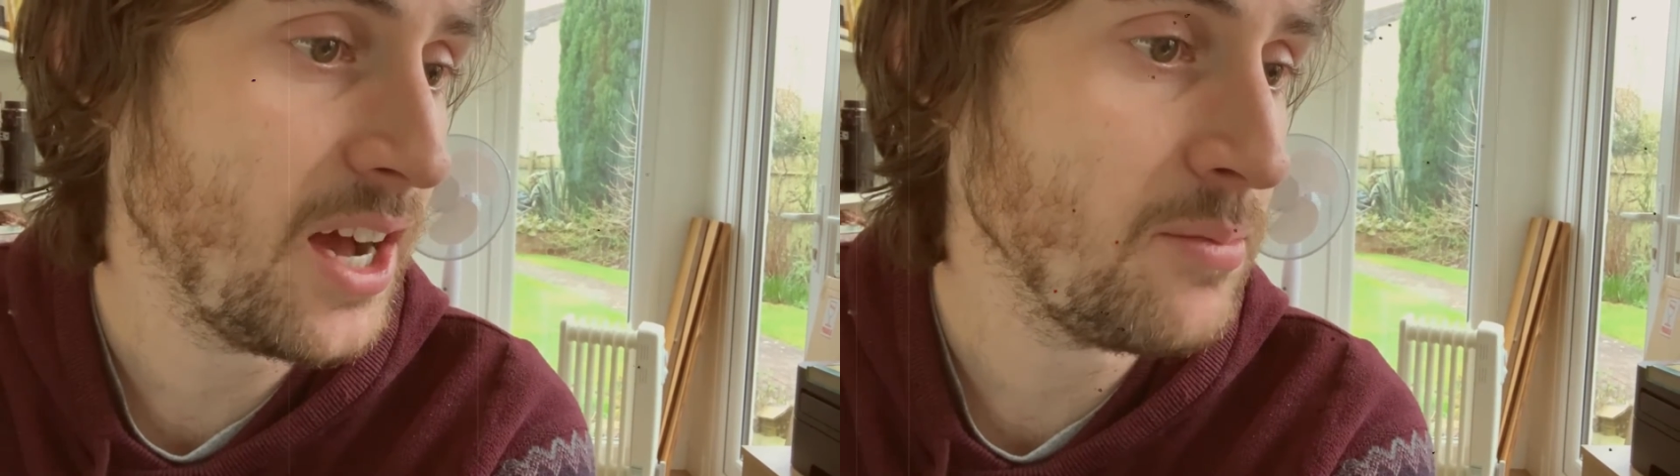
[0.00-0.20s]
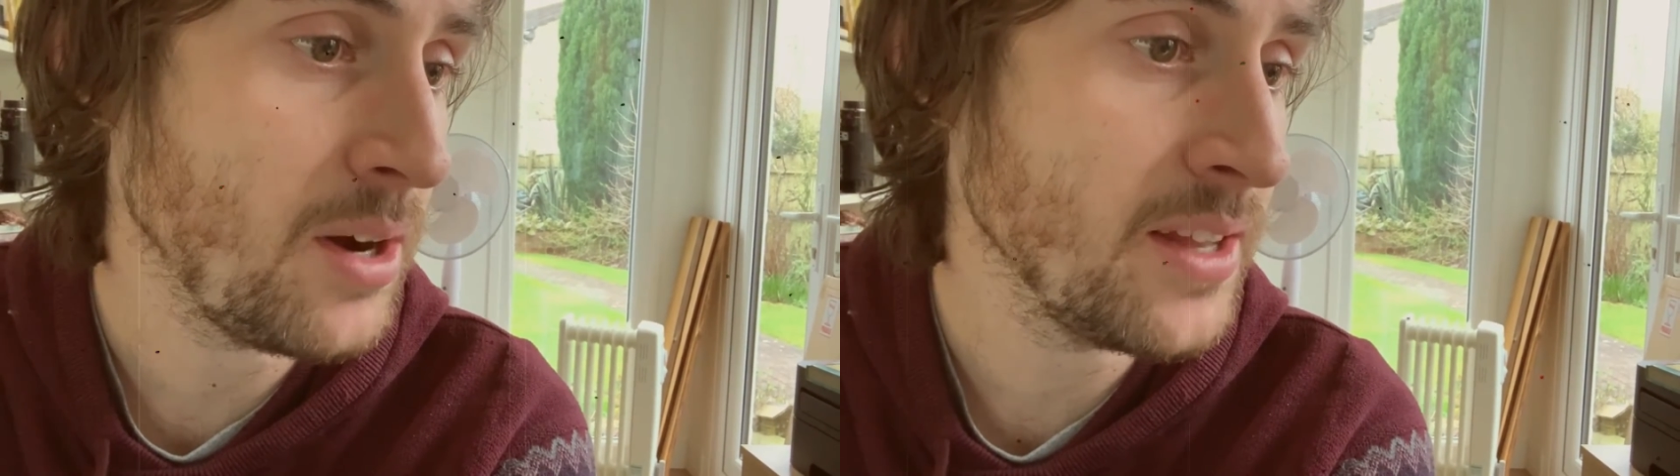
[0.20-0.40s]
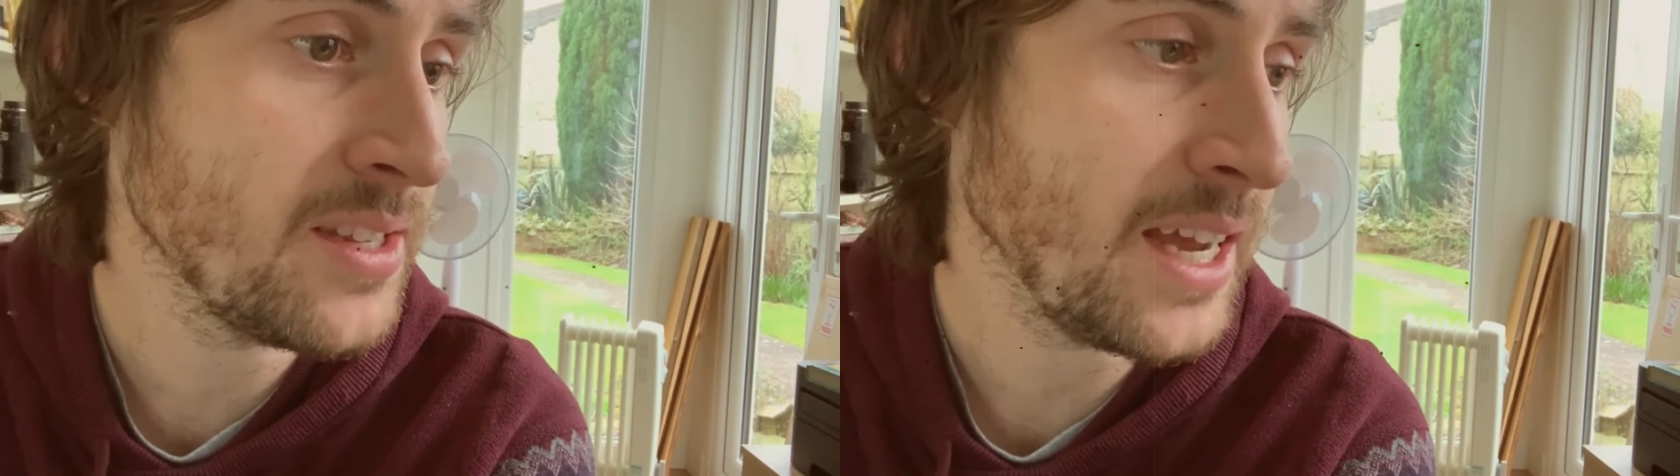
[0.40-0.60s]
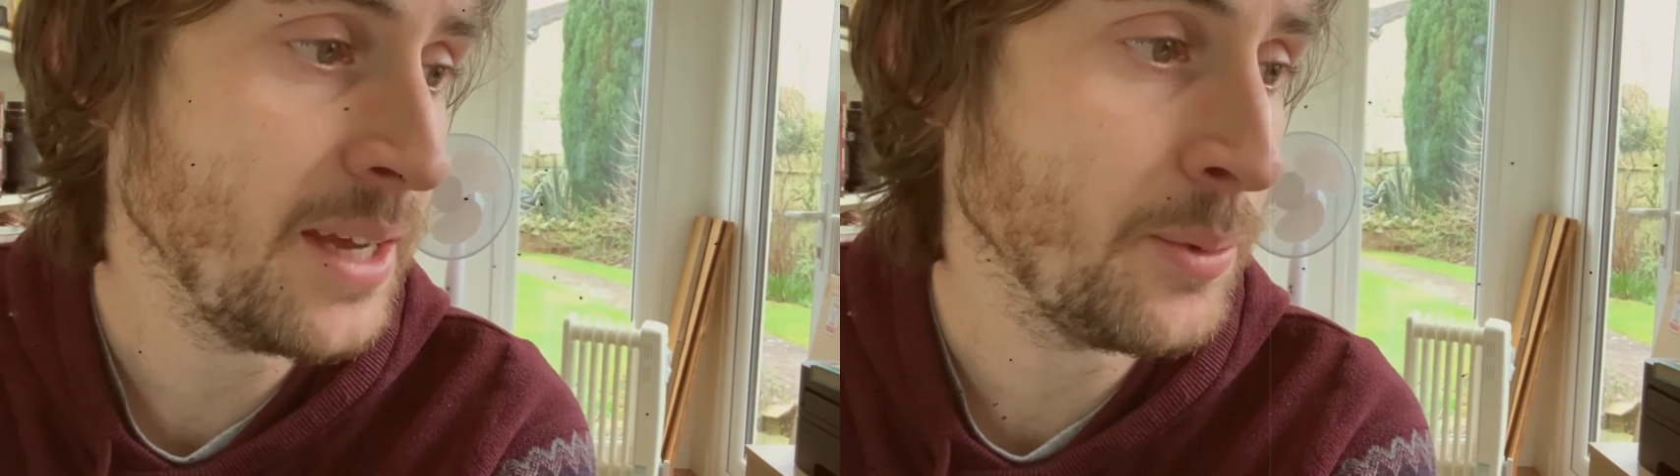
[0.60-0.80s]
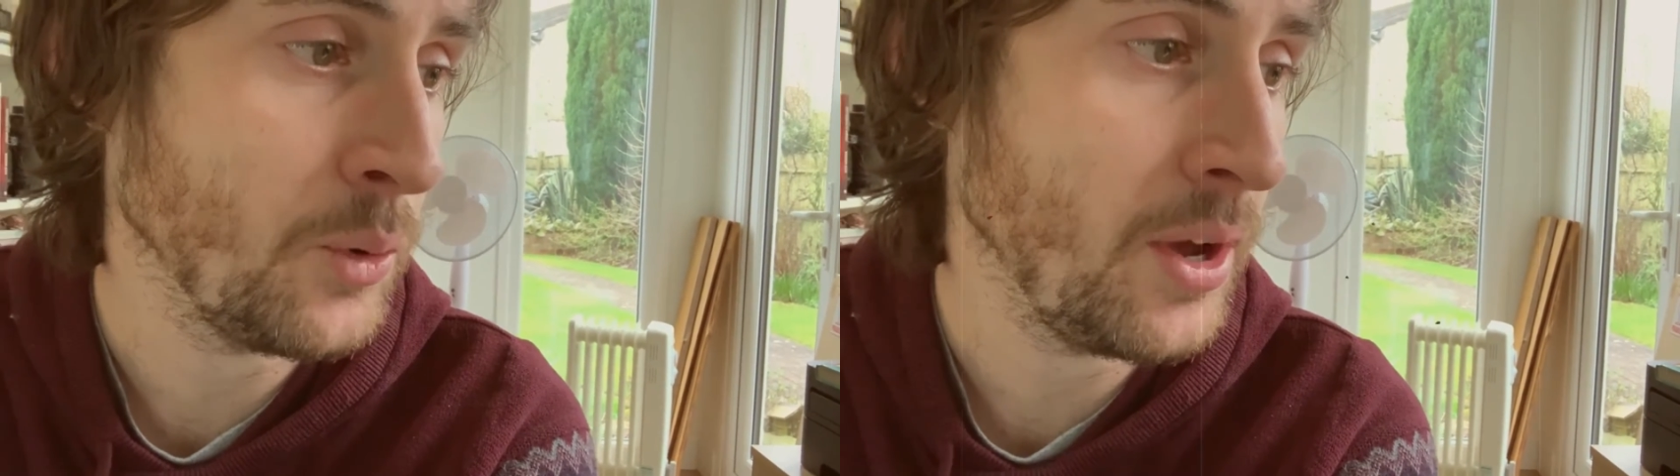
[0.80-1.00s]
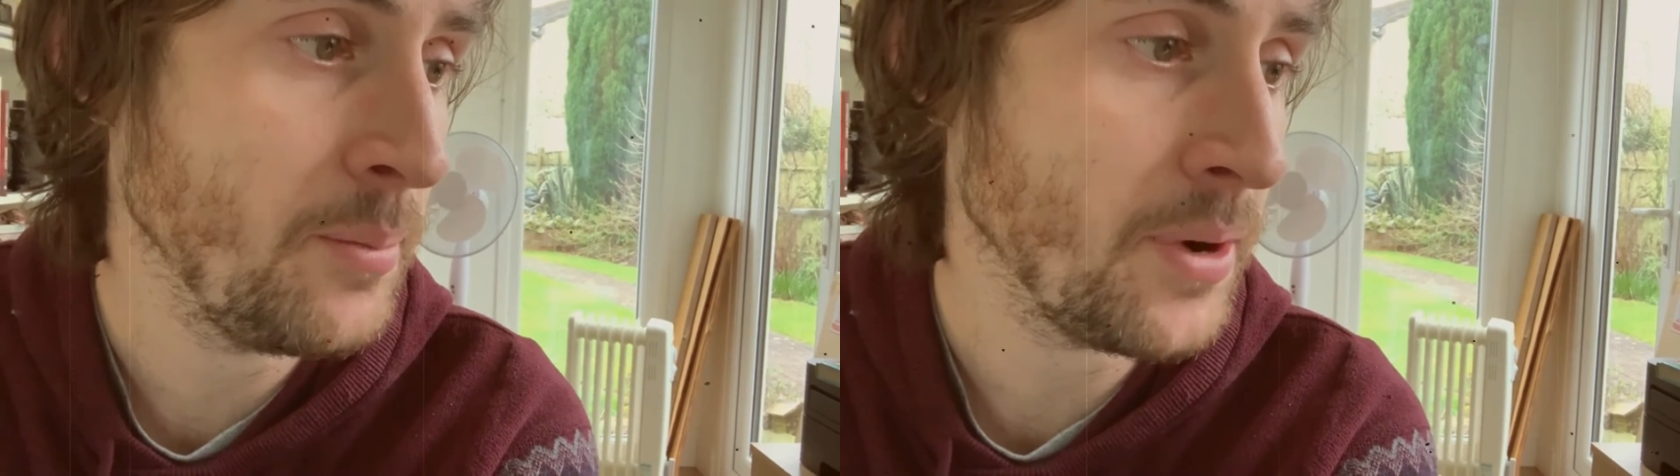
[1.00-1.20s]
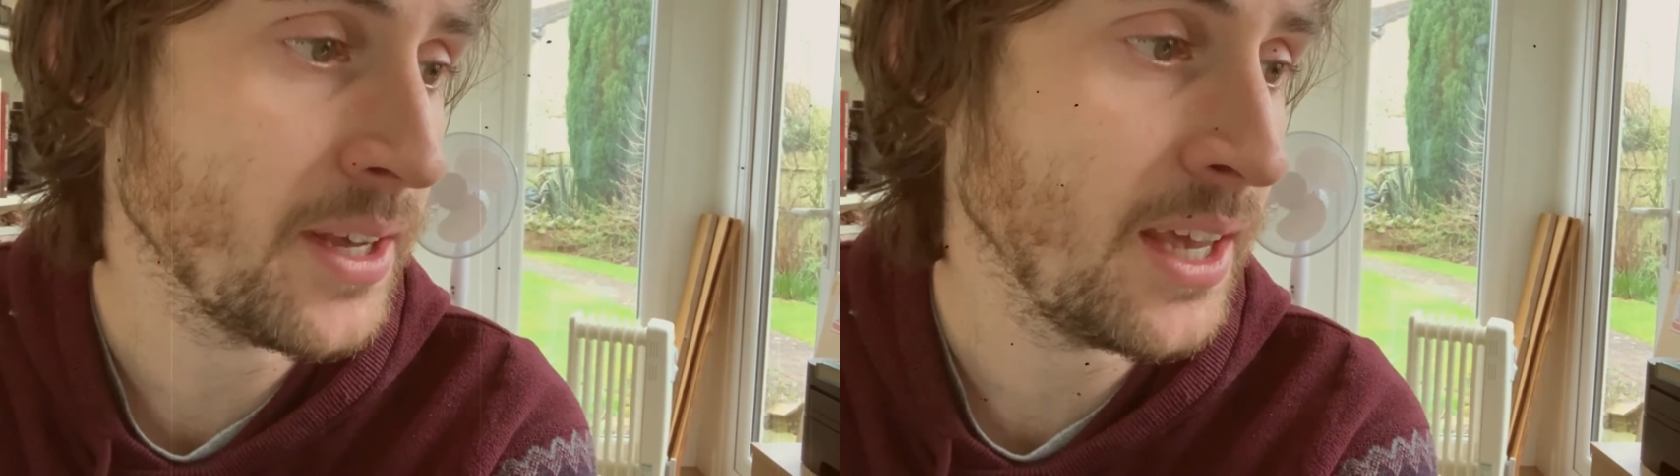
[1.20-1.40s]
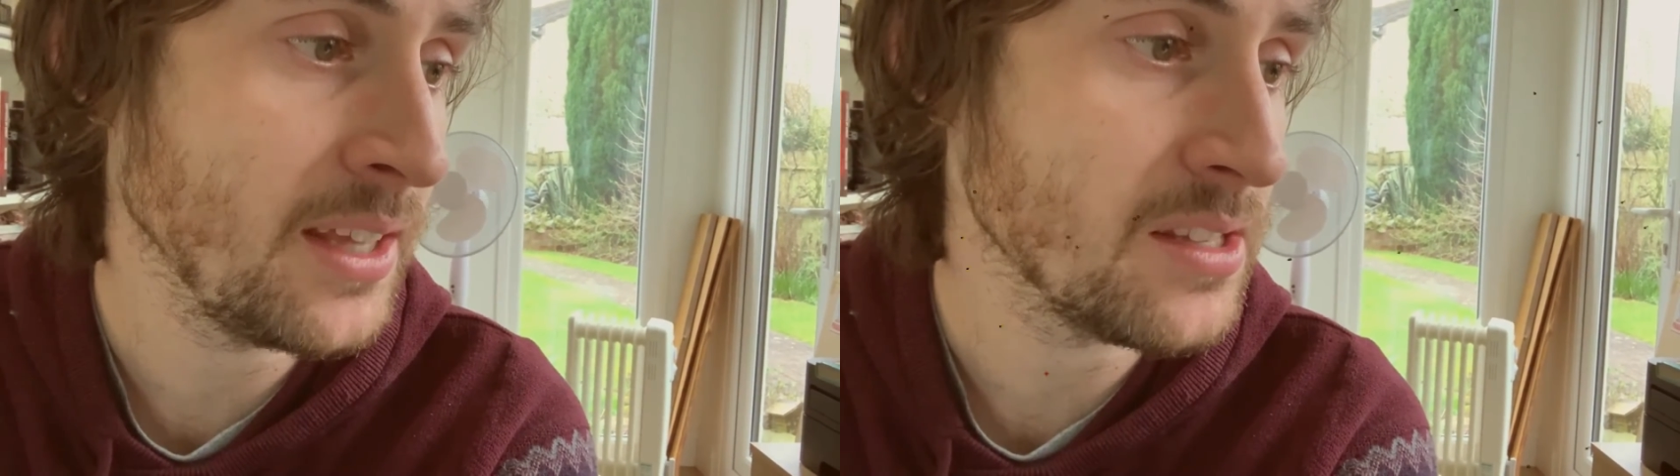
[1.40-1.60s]
at my table in my
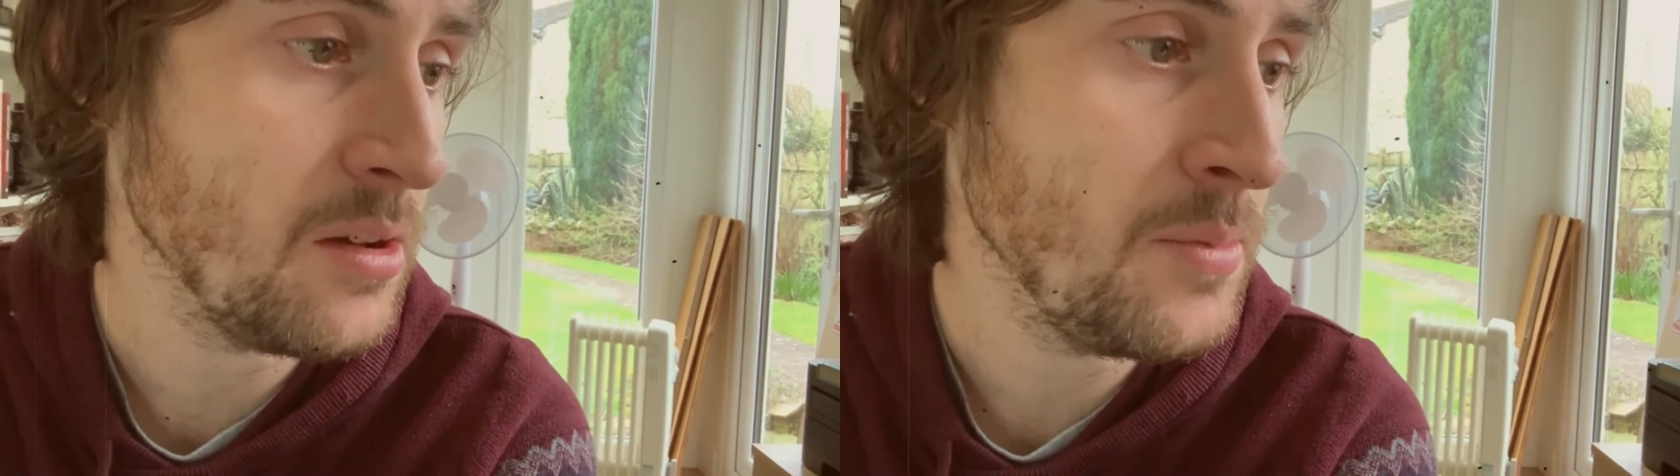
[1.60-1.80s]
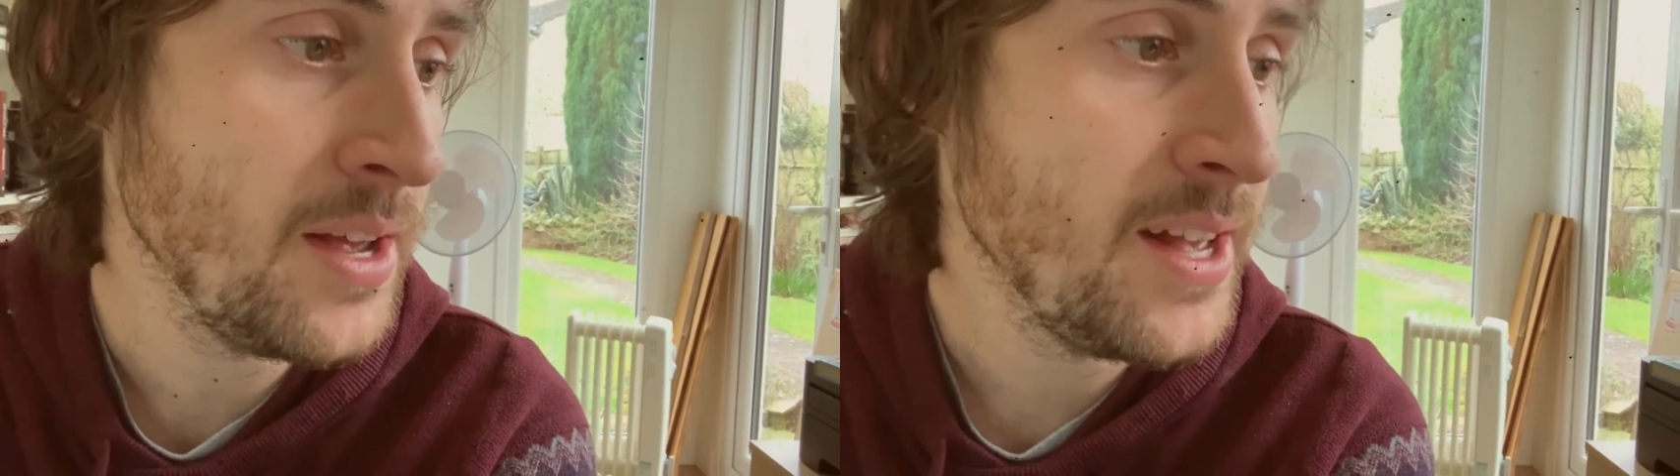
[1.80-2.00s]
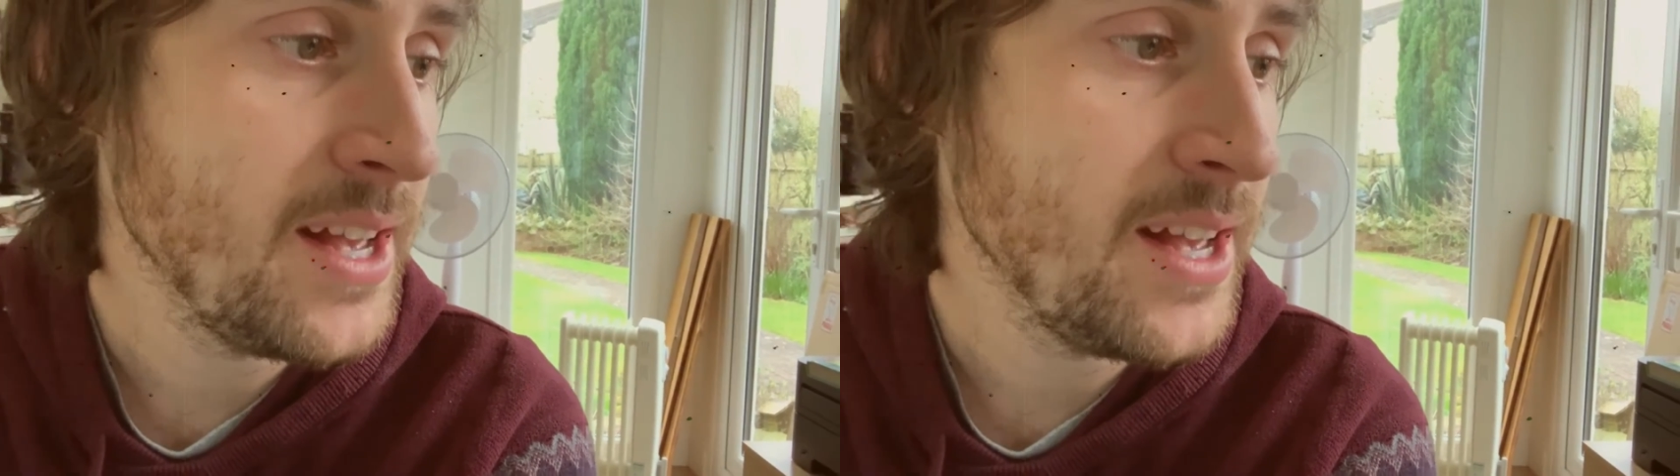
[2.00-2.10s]
kingdom